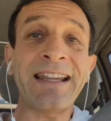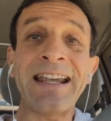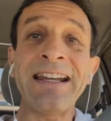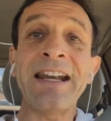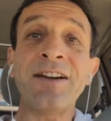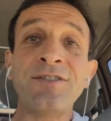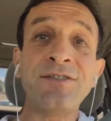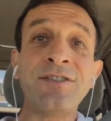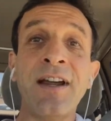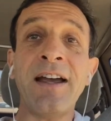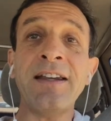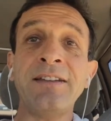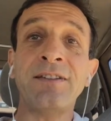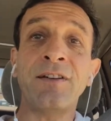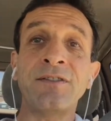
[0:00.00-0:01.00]

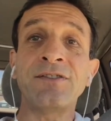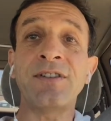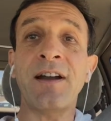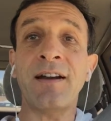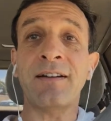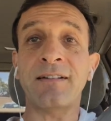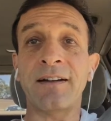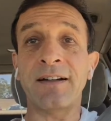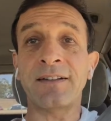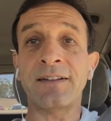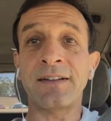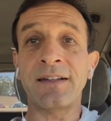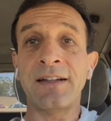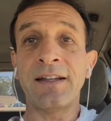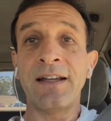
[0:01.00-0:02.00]
energizes our
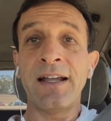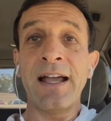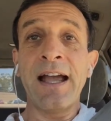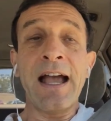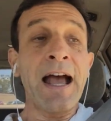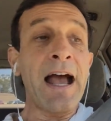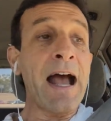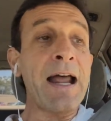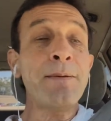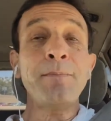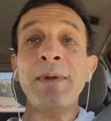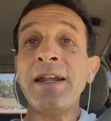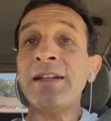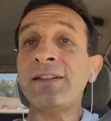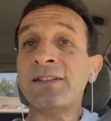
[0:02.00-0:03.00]
chakras and
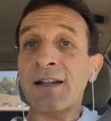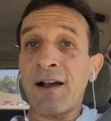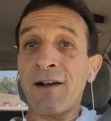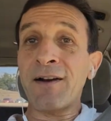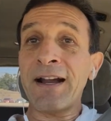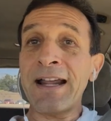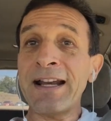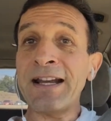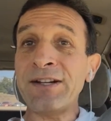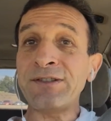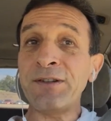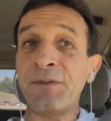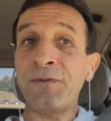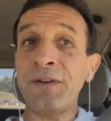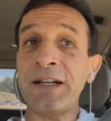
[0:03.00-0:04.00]
makes our
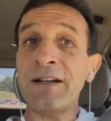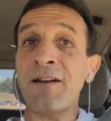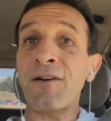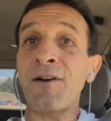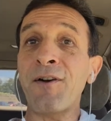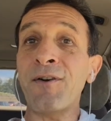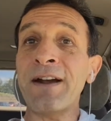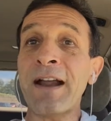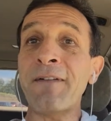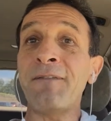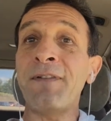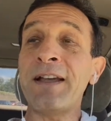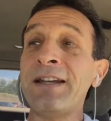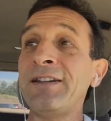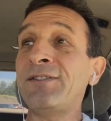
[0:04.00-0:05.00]
energy field, our aura,
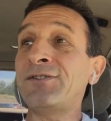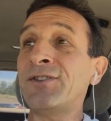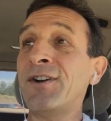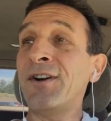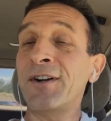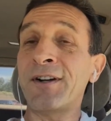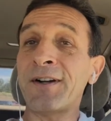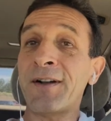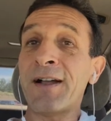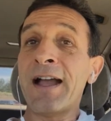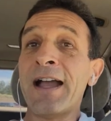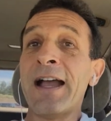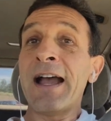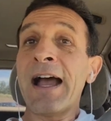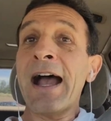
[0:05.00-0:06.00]
very strong.
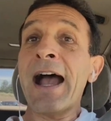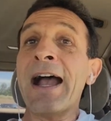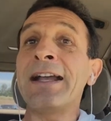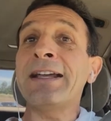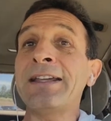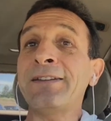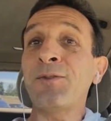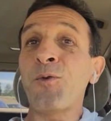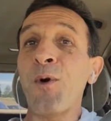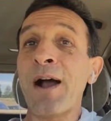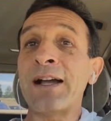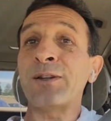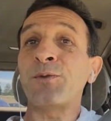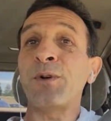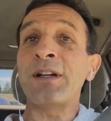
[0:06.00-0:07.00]
And guess
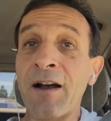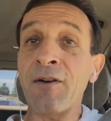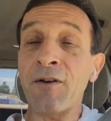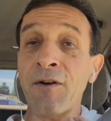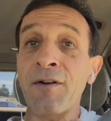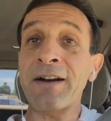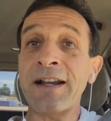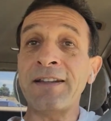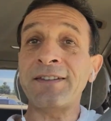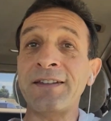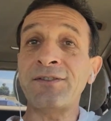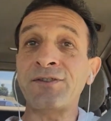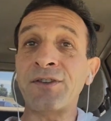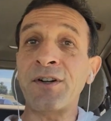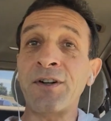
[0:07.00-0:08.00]
what? When our aura is
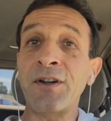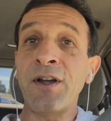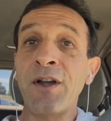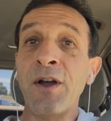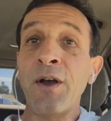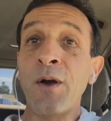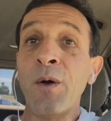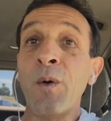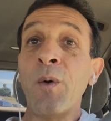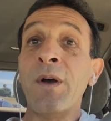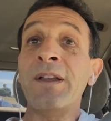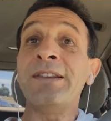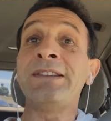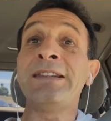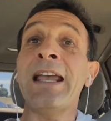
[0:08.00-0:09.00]
strong,
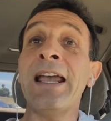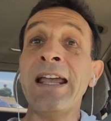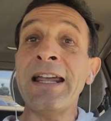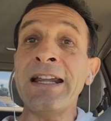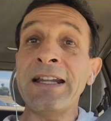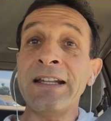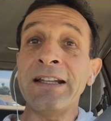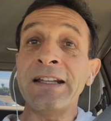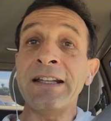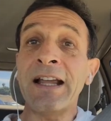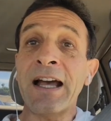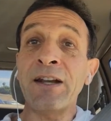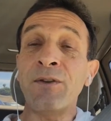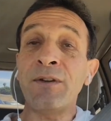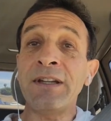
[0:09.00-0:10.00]
then
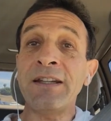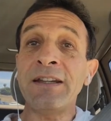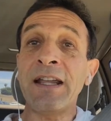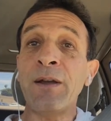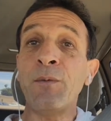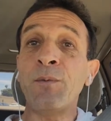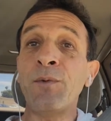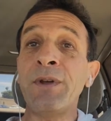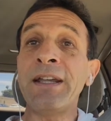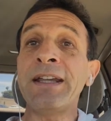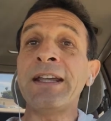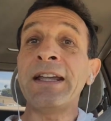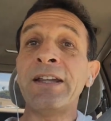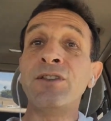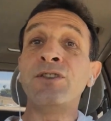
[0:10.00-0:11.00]
and only
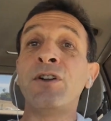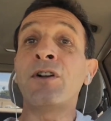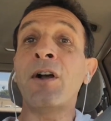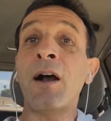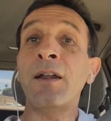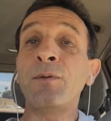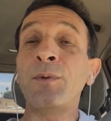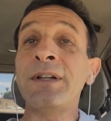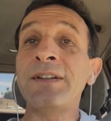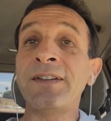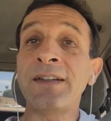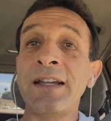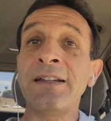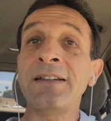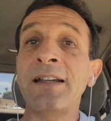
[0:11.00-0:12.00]
then God will
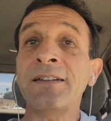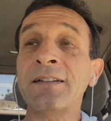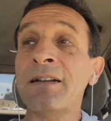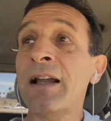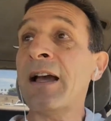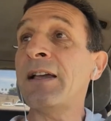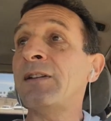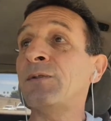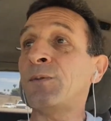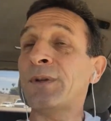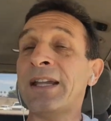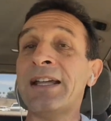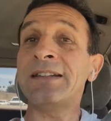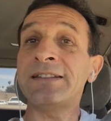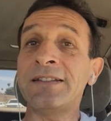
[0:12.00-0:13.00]
send us clients
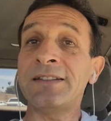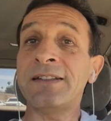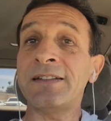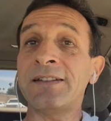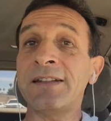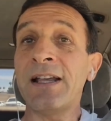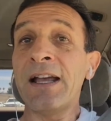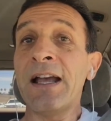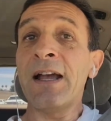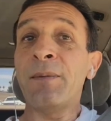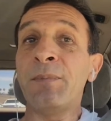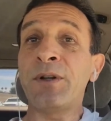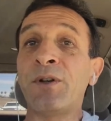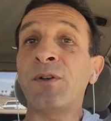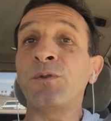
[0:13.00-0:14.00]
with entities,
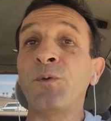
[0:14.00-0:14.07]
because